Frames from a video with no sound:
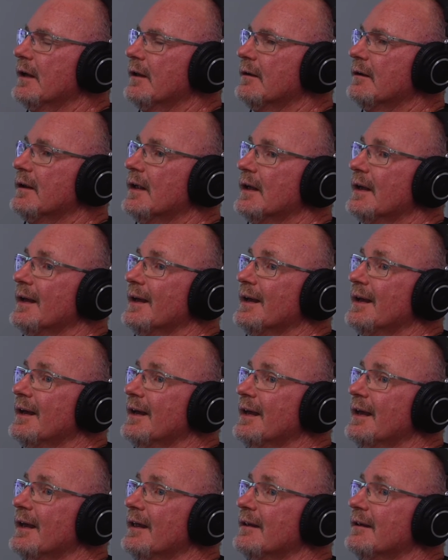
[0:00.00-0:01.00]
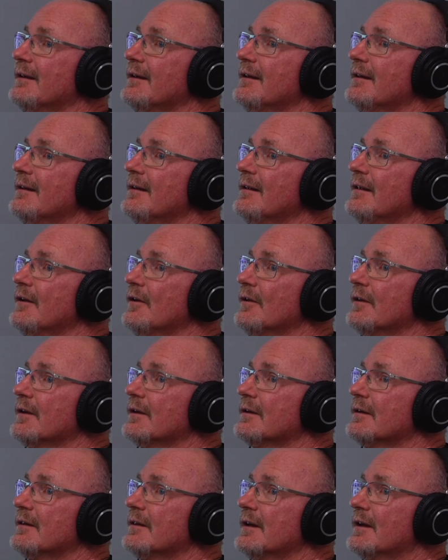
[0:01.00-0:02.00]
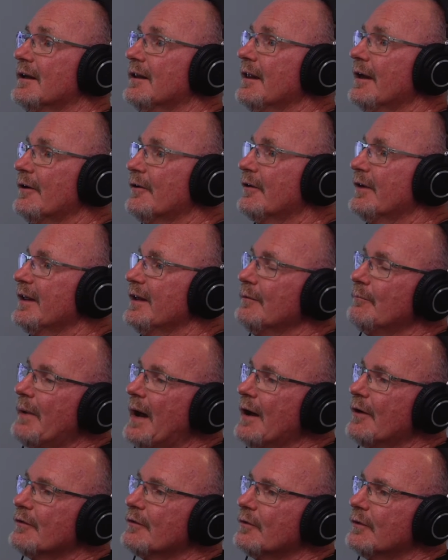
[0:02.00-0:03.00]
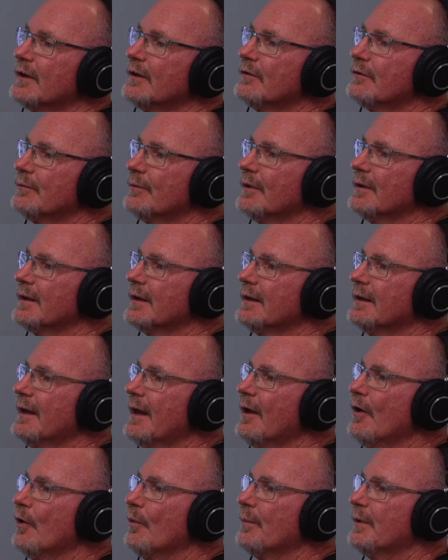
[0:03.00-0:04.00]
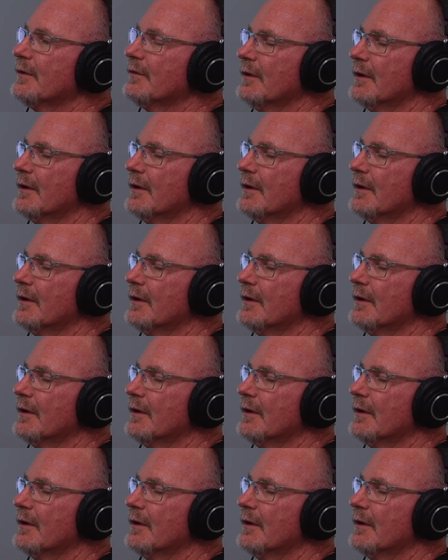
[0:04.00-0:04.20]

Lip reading: And the clarity of boundaries really help.